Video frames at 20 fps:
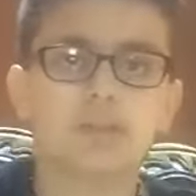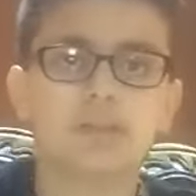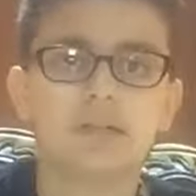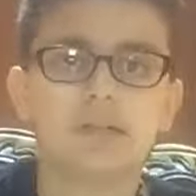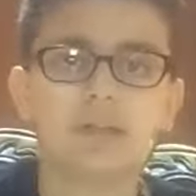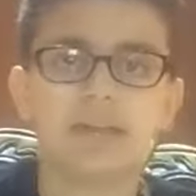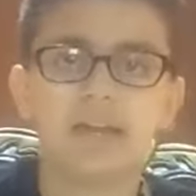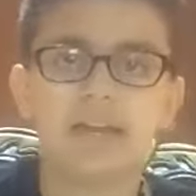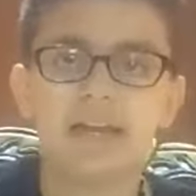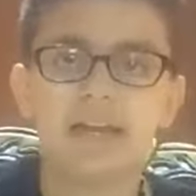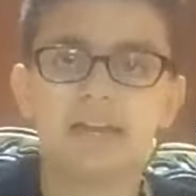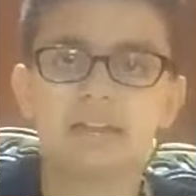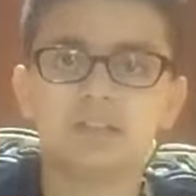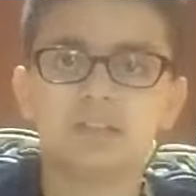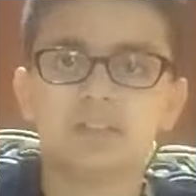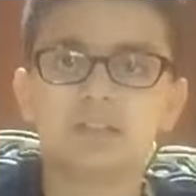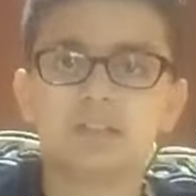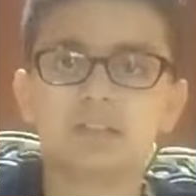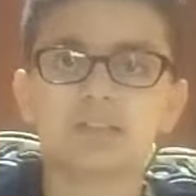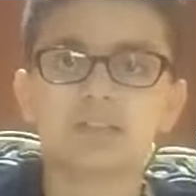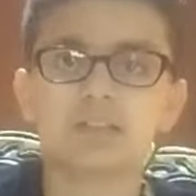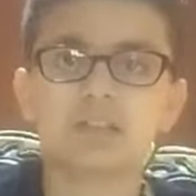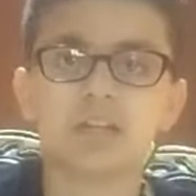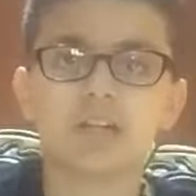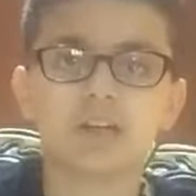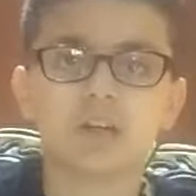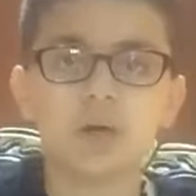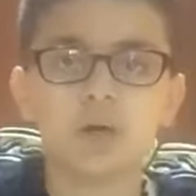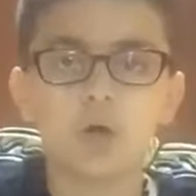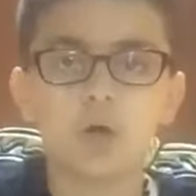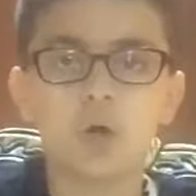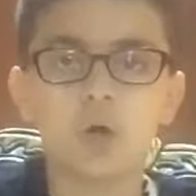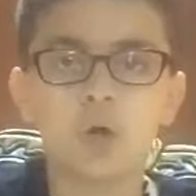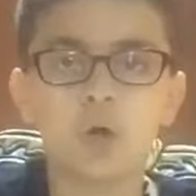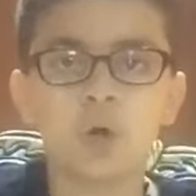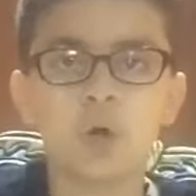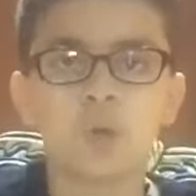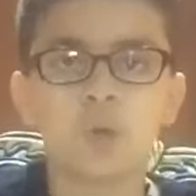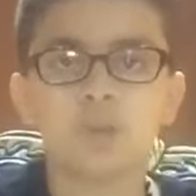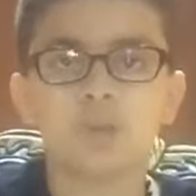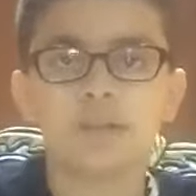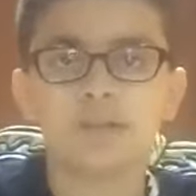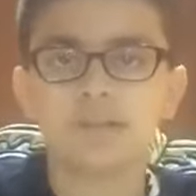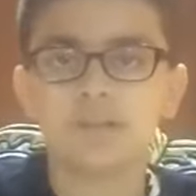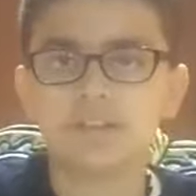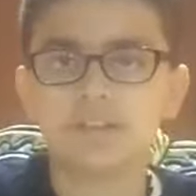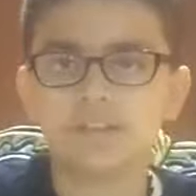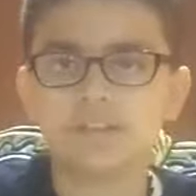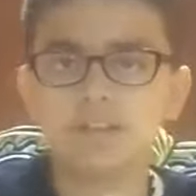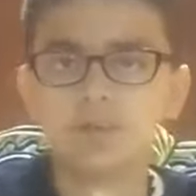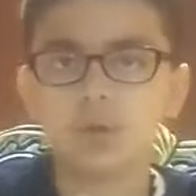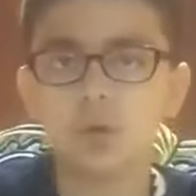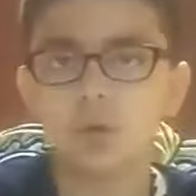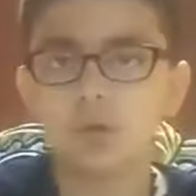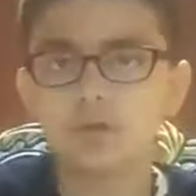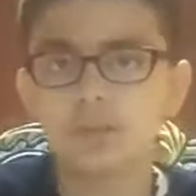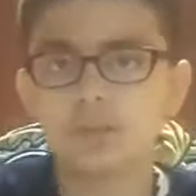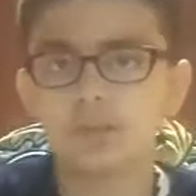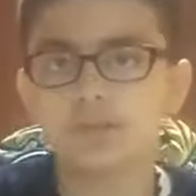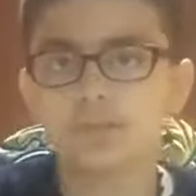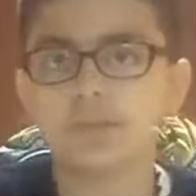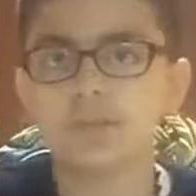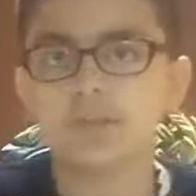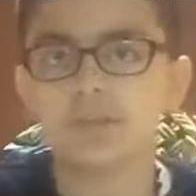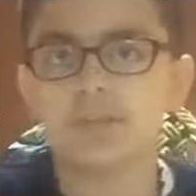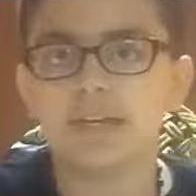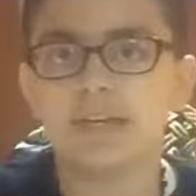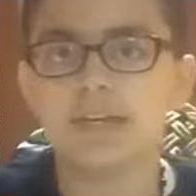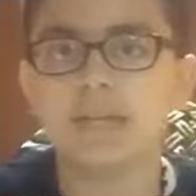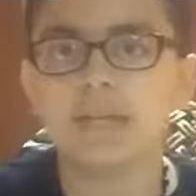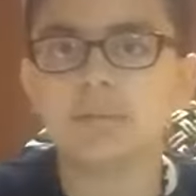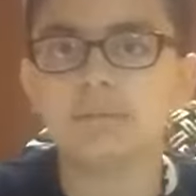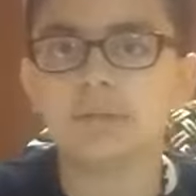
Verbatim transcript: and she's like, "Oh, this is the Holy Spirit that came down